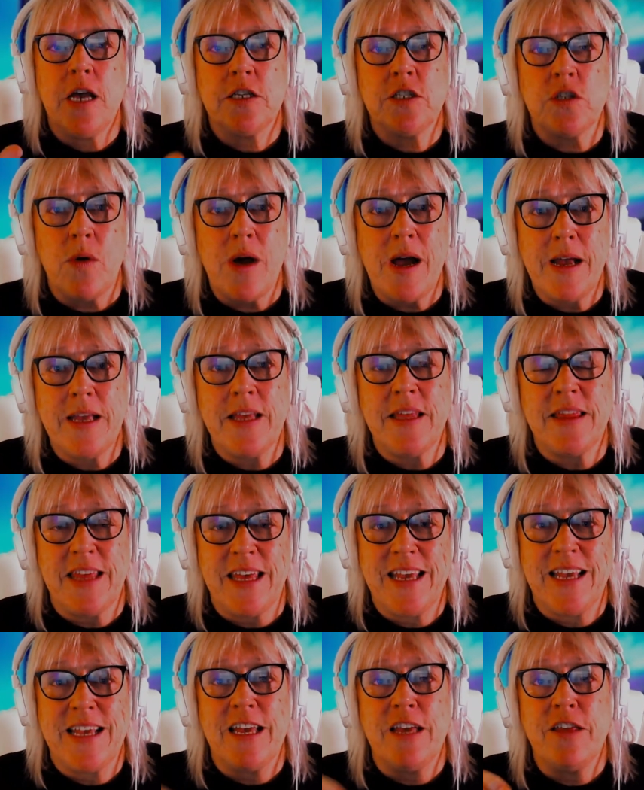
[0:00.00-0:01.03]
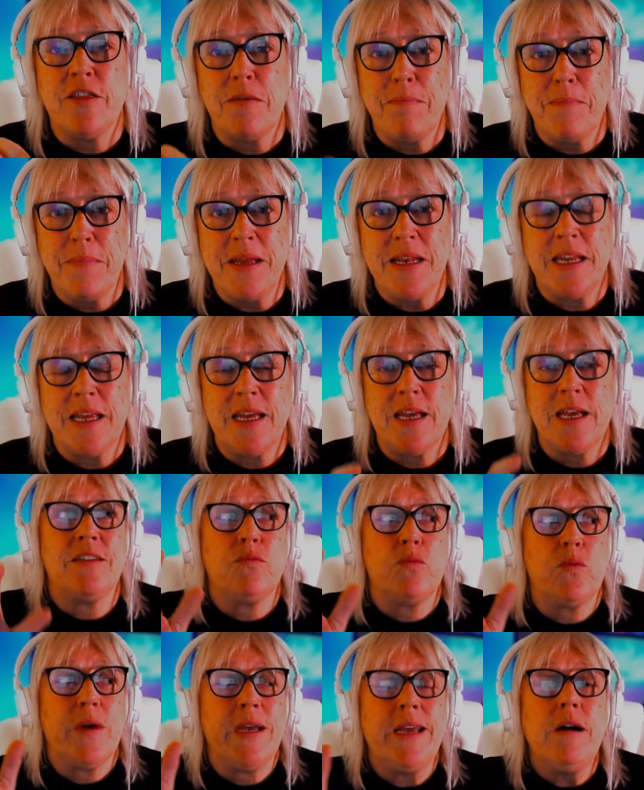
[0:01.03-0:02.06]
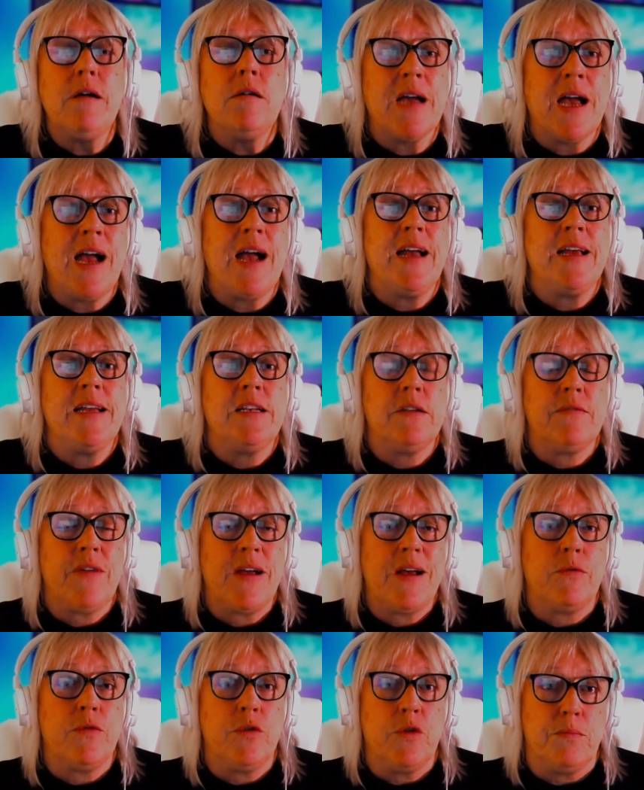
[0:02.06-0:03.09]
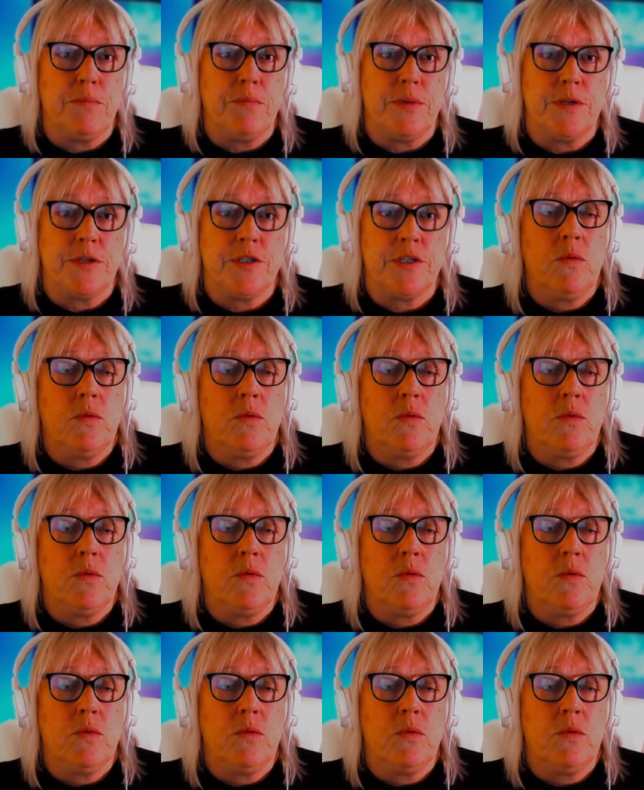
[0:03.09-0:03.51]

So I think at the minute we are kind of outnumbered.